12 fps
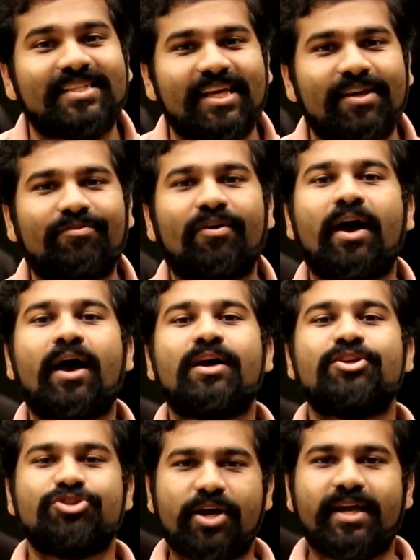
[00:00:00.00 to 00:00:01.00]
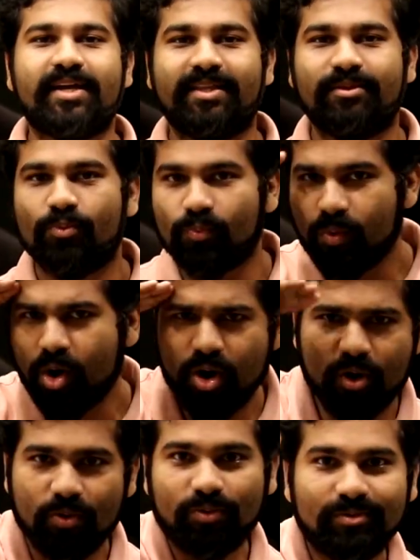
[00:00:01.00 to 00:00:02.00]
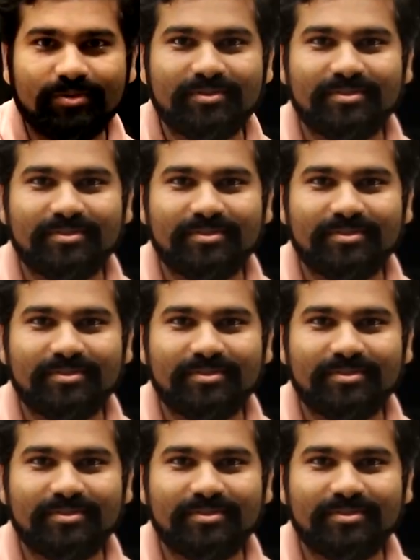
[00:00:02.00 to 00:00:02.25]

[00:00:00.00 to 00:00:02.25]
safe, Jai Hind. Woo!